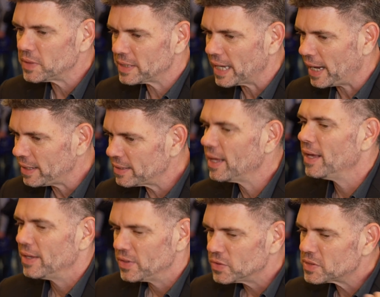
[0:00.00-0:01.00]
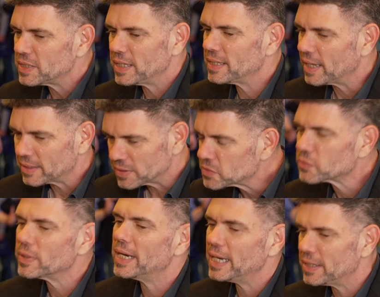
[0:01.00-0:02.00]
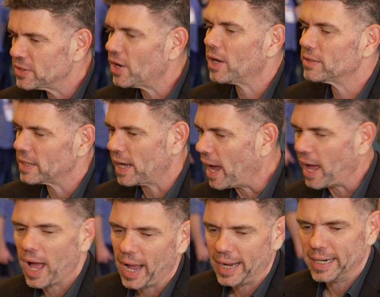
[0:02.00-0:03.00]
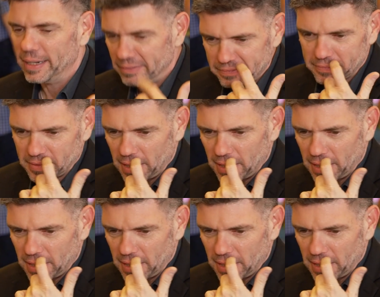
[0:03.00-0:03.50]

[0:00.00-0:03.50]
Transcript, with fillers: with that, you see that it's really not a high lift